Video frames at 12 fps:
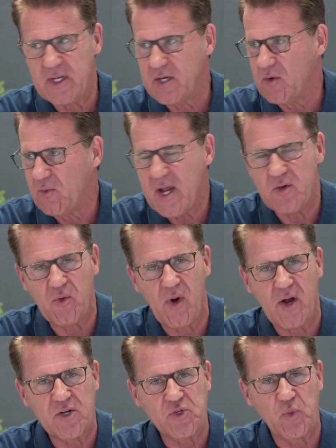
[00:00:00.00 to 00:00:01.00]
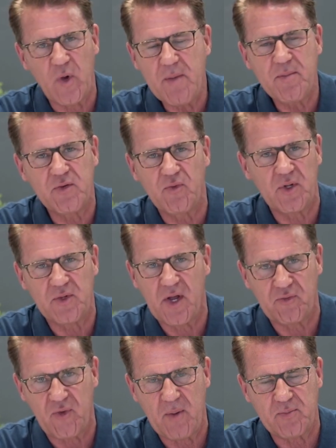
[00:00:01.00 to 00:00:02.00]
The way you are as women will
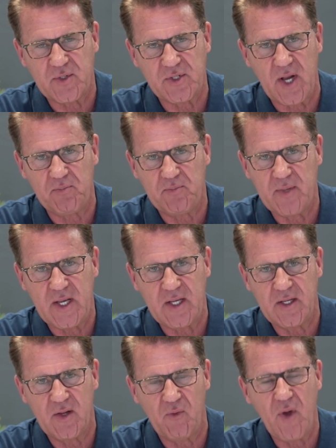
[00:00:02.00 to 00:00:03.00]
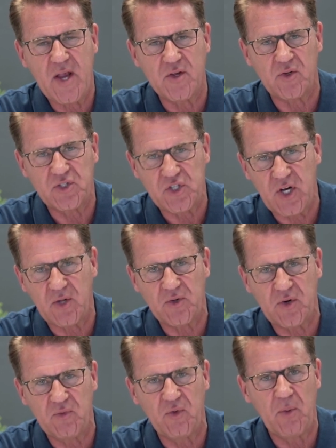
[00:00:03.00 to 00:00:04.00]
not represent me. The way your
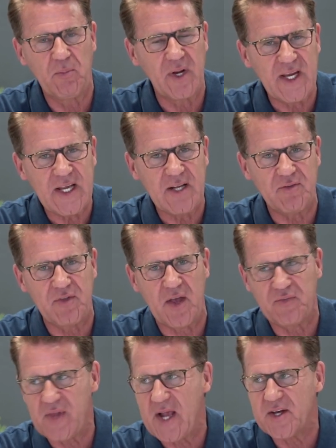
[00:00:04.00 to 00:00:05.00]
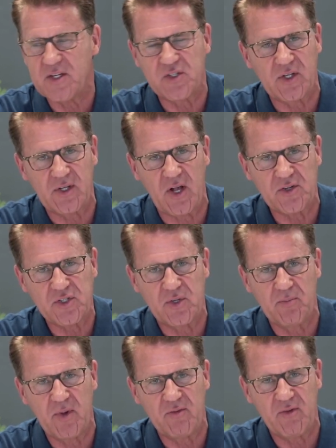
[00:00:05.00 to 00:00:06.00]
children will believe that that is the
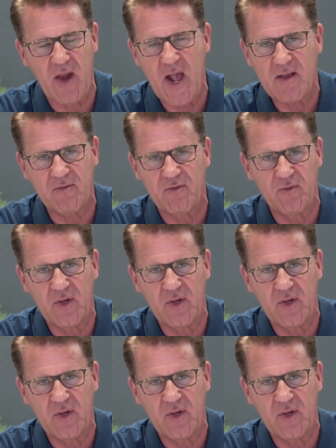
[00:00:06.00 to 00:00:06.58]
custom of life.